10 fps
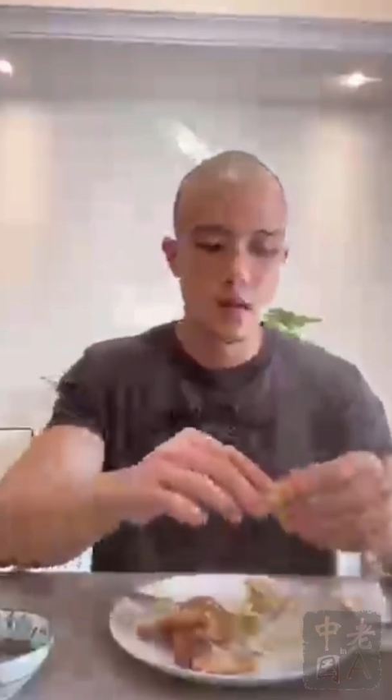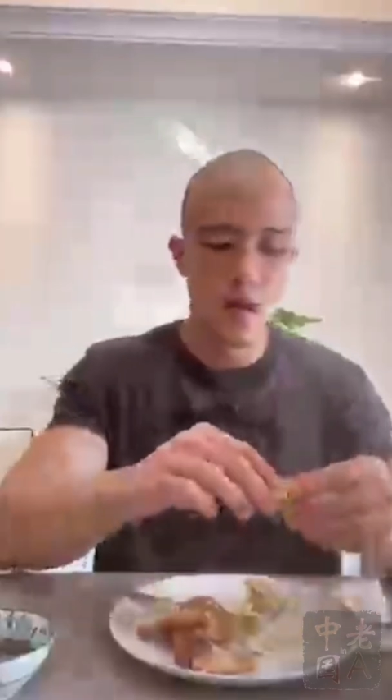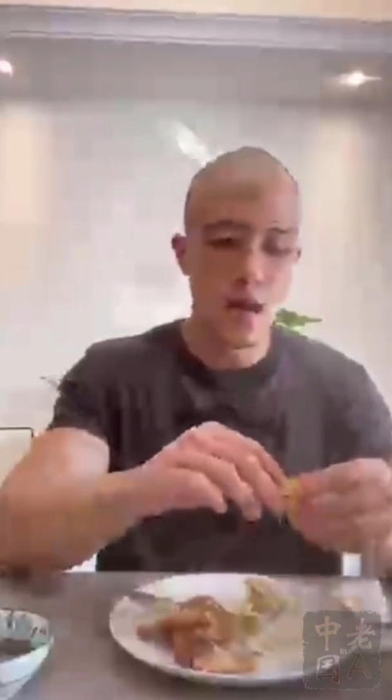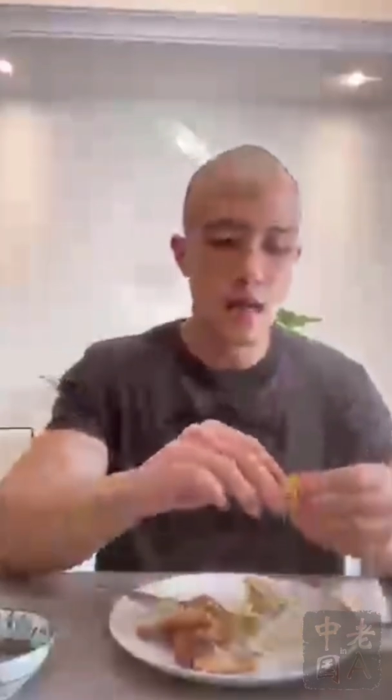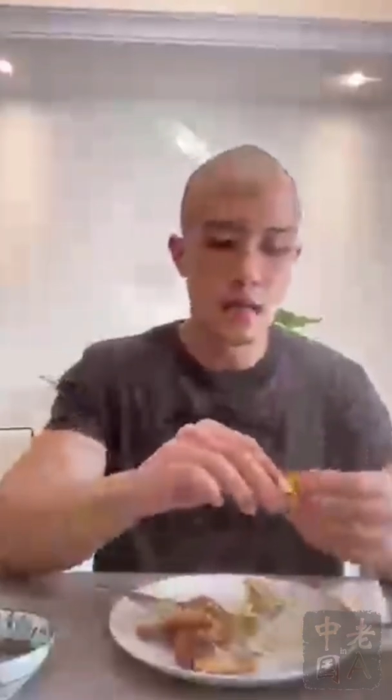
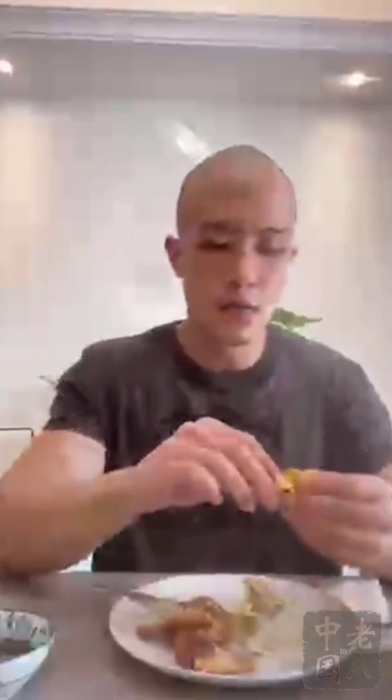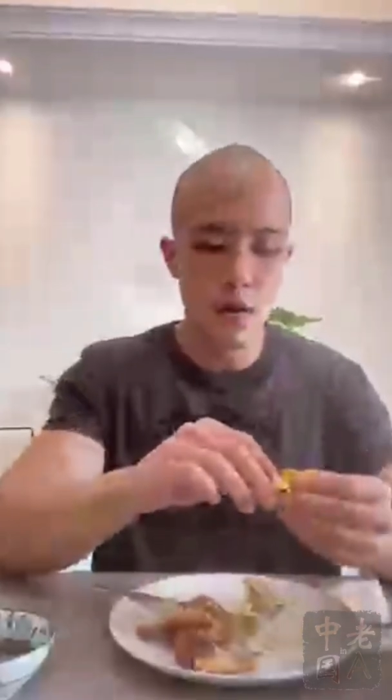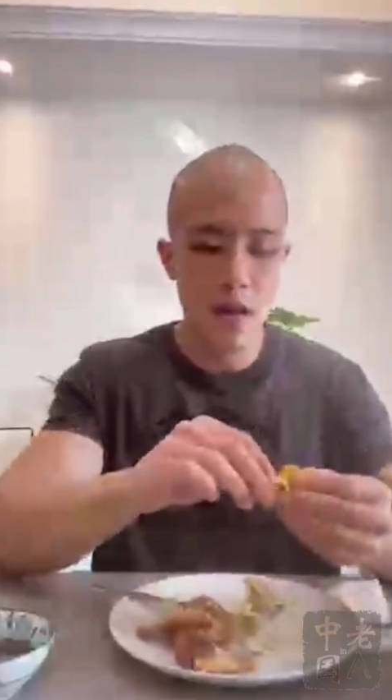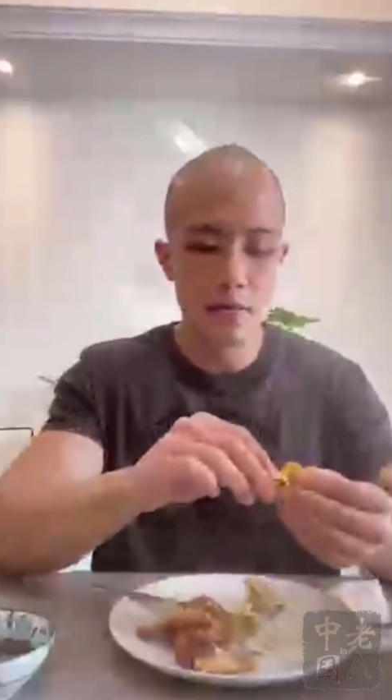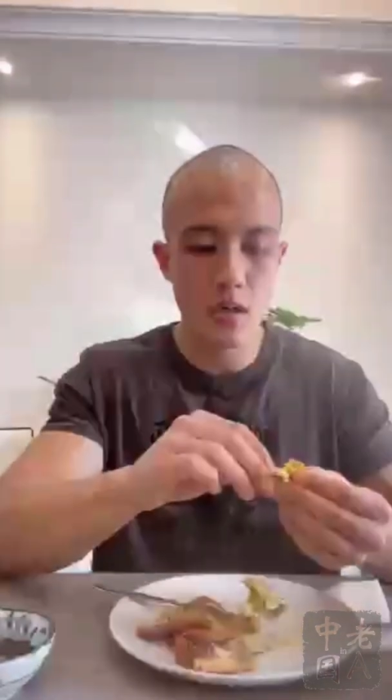And the
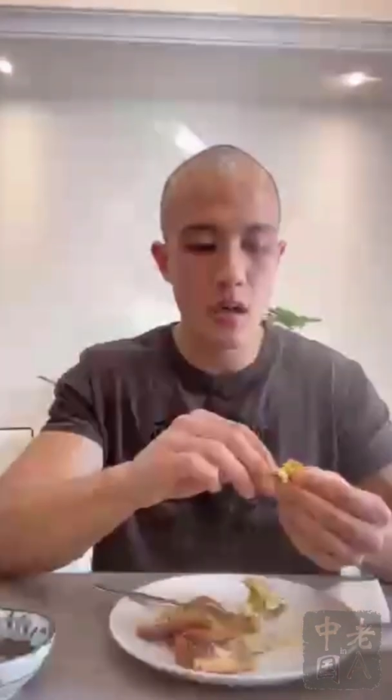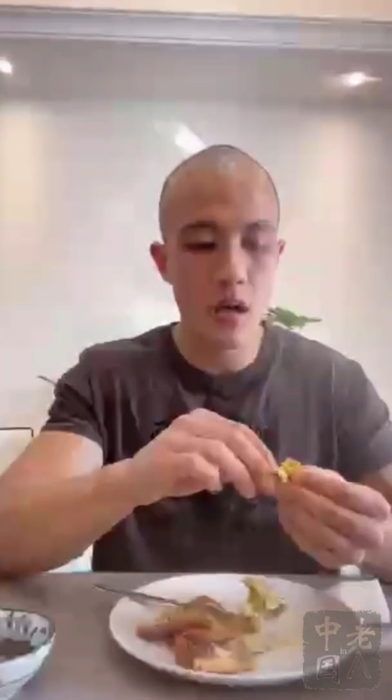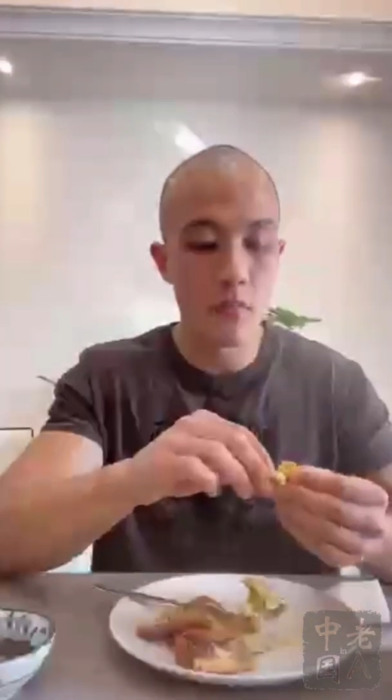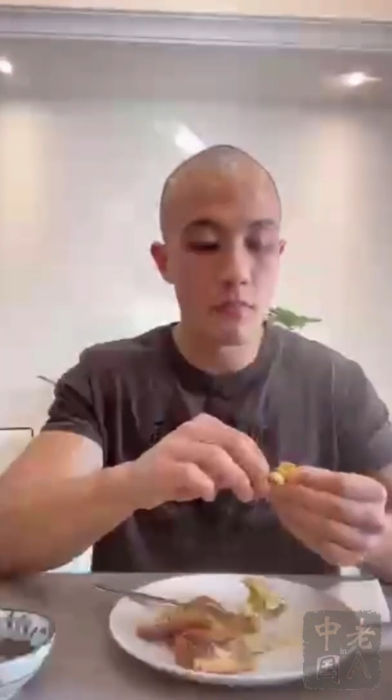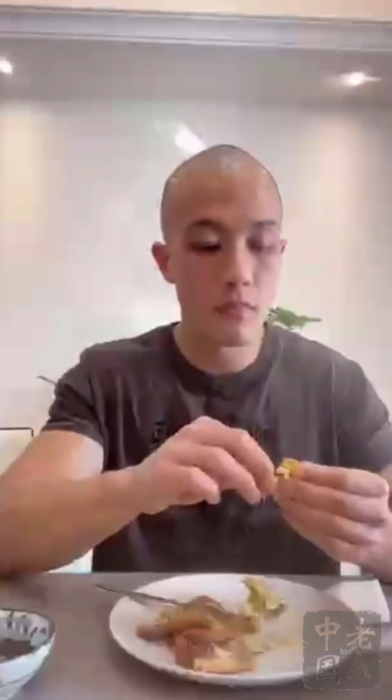crabs,
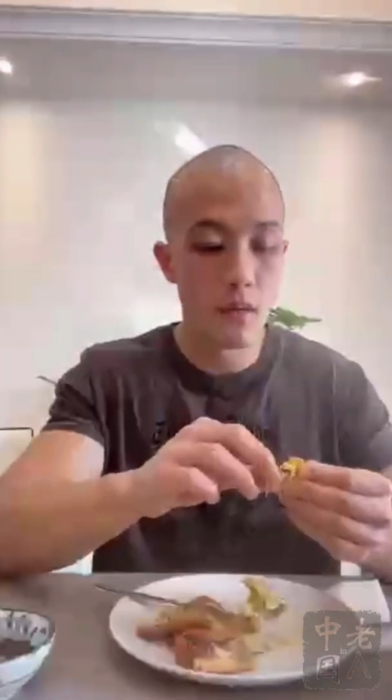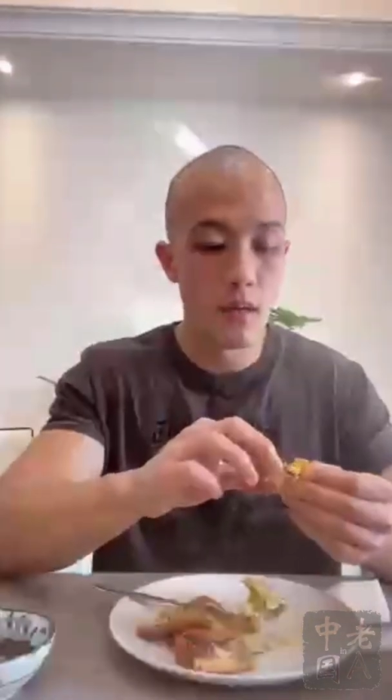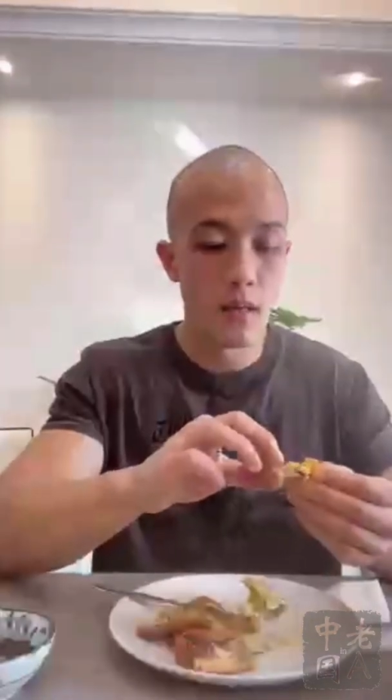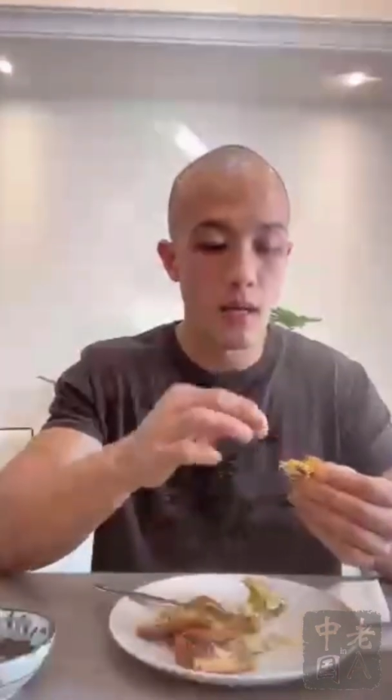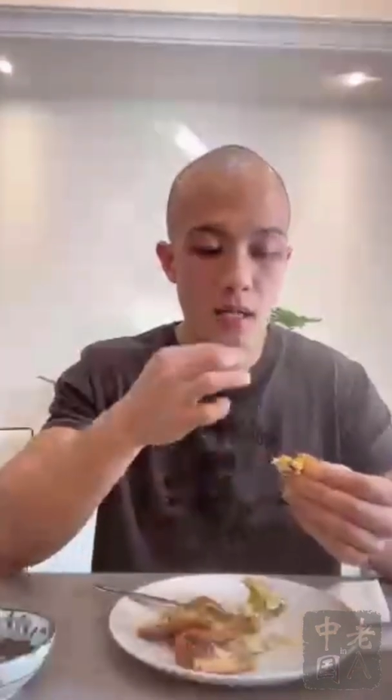
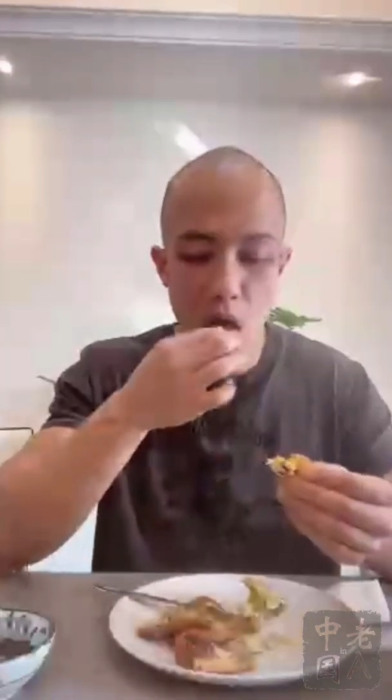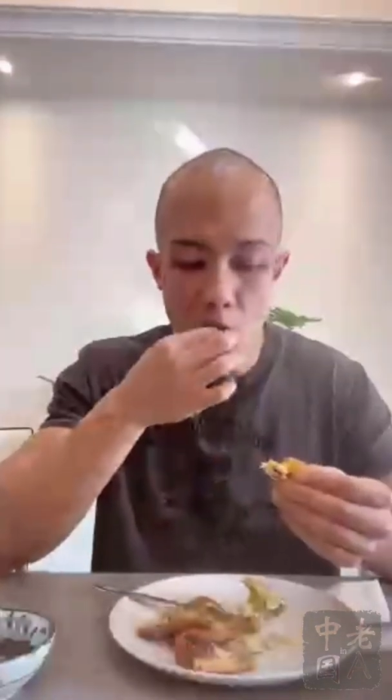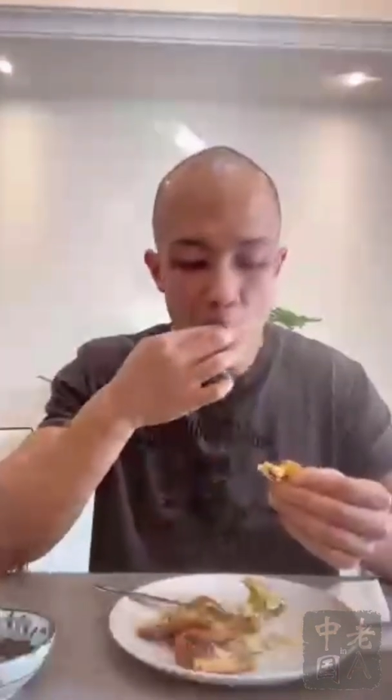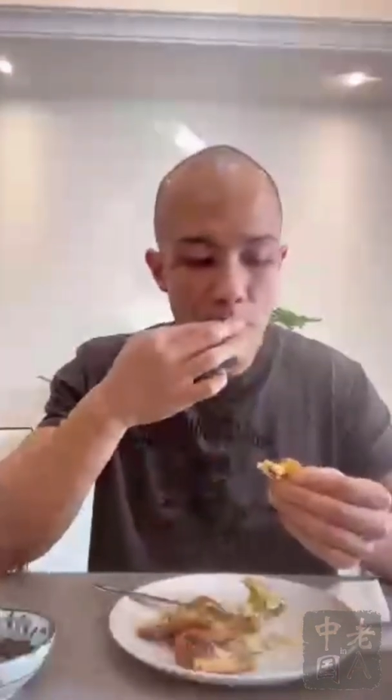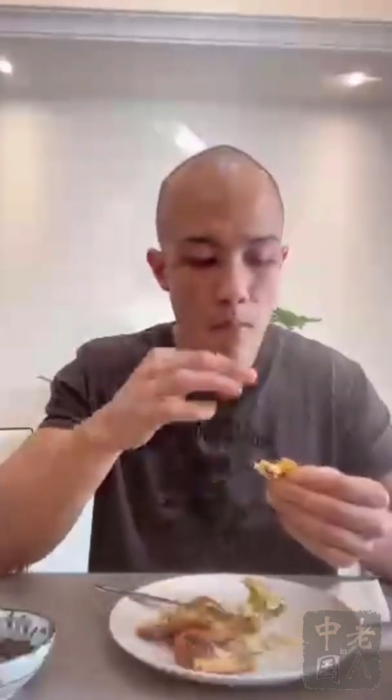is
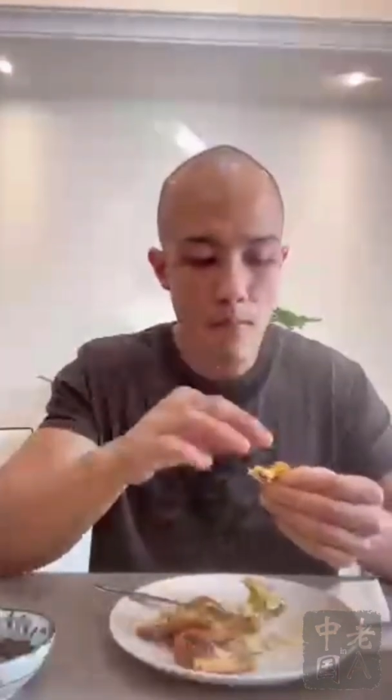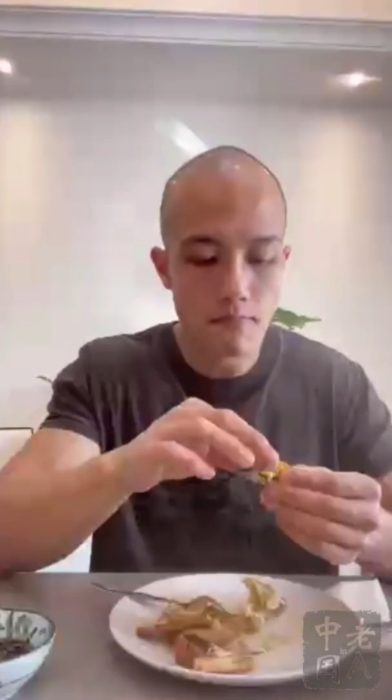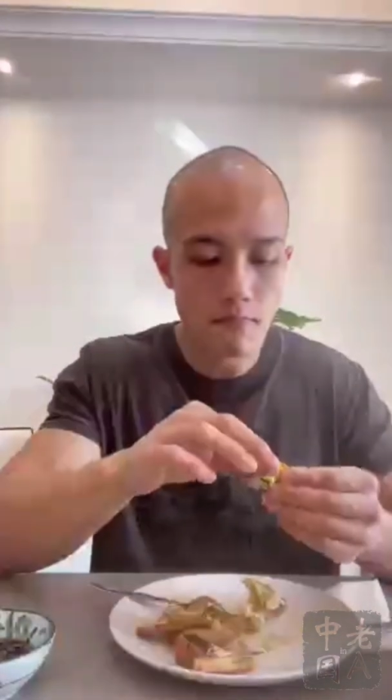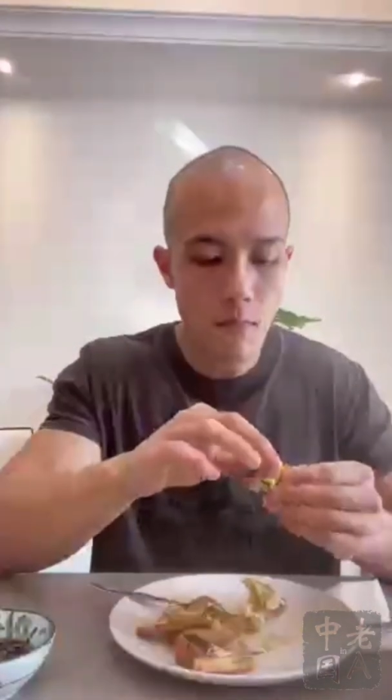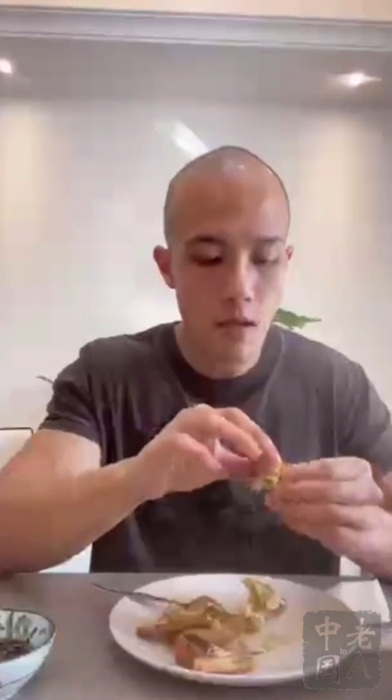that
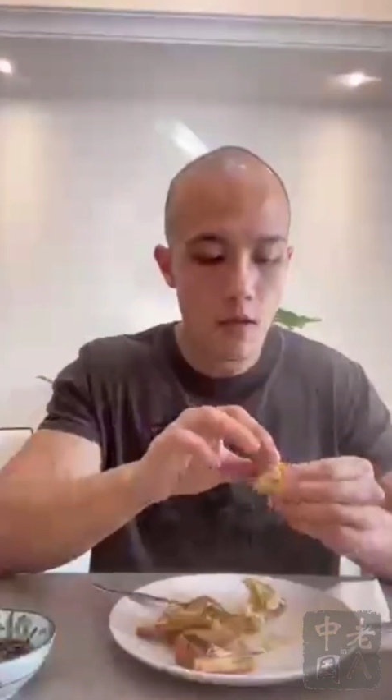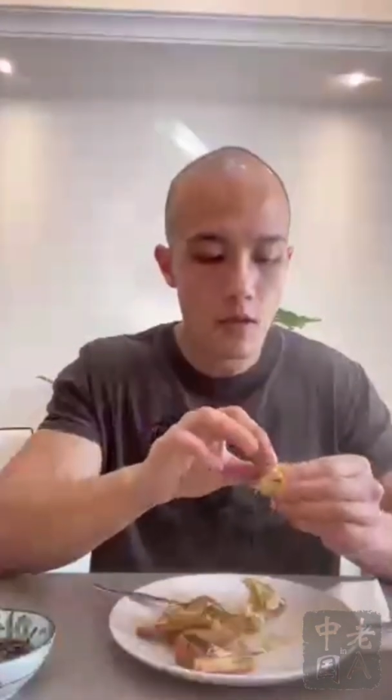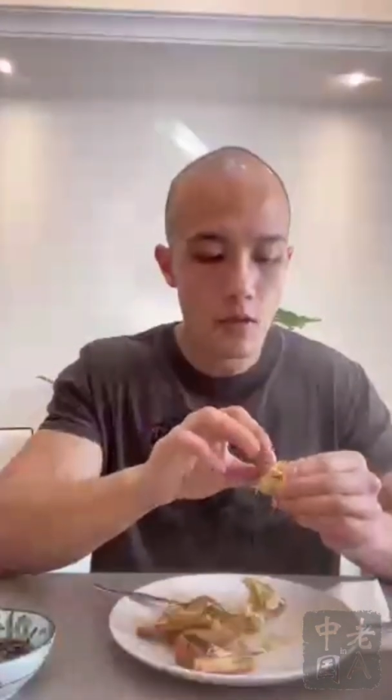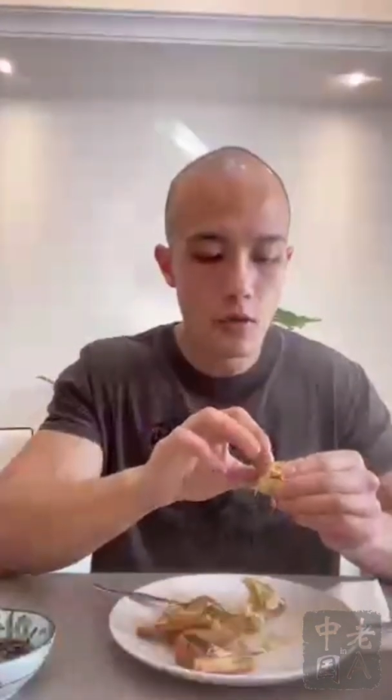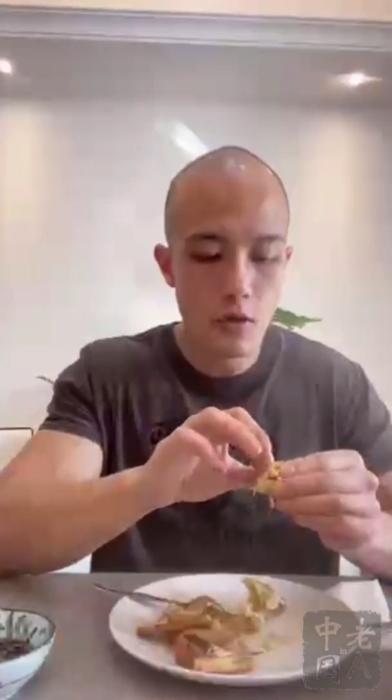
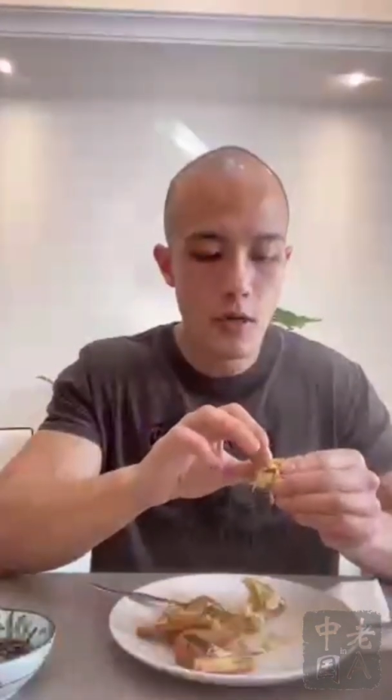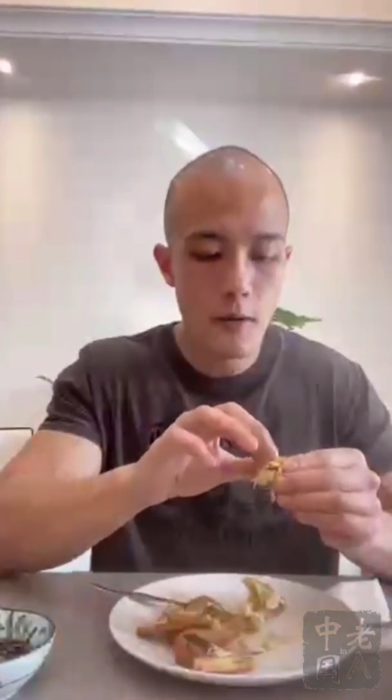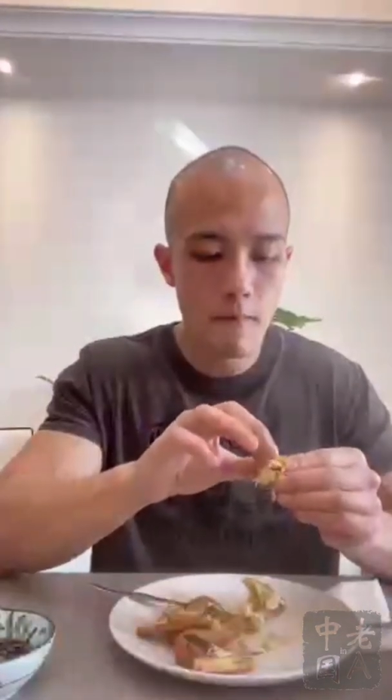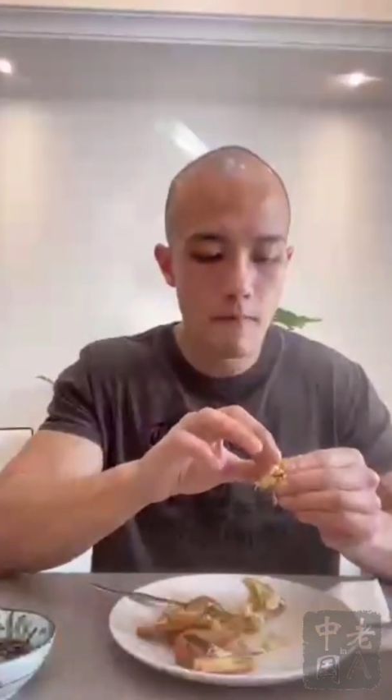usually